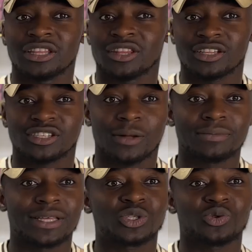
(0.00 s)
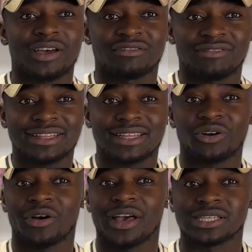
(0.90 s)
not something too erratic
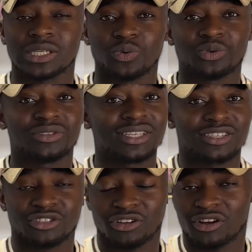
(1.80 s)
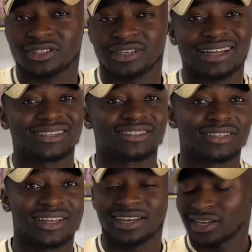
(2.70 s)
or else it would distort and
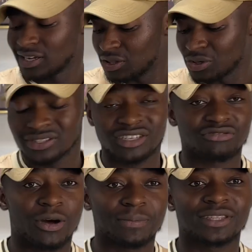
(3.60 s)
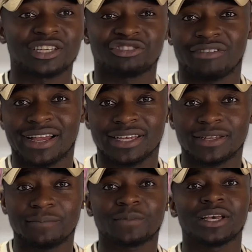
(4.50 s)
disrupt the
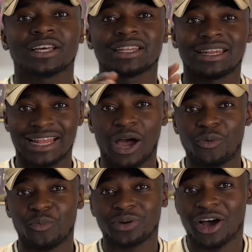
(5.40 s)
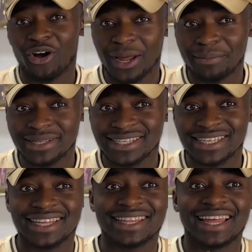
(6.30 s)
tracking. Now, with all that being
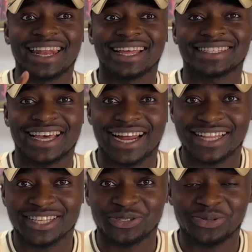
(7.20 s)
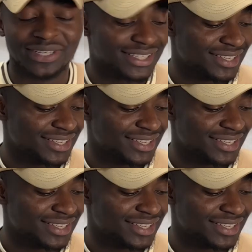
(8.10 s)
said, let's get right into it.